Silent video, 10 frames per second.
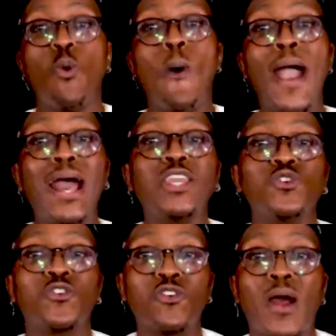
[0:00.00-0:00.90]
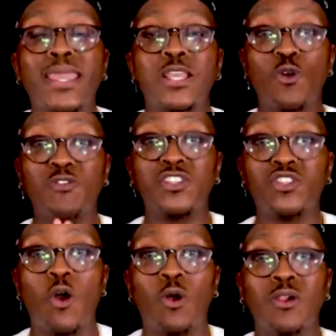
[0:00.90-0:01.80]
why are you crying over
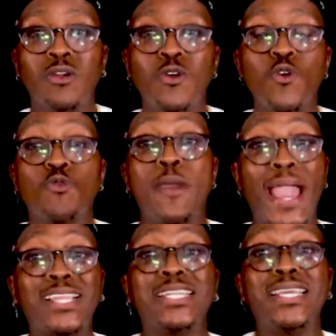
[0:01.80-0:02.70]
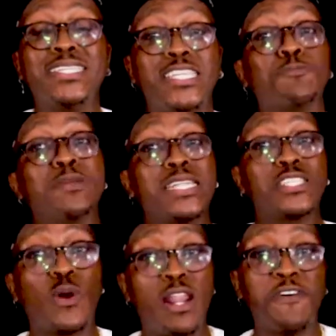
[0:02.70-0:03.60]
Saul, whom actually had just been
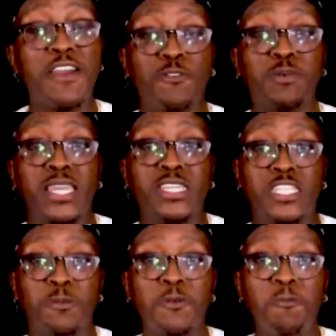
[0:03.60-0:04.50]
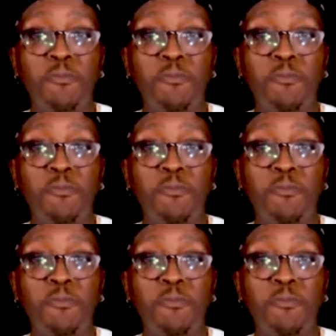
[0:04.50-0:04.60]
disqualified from kingship?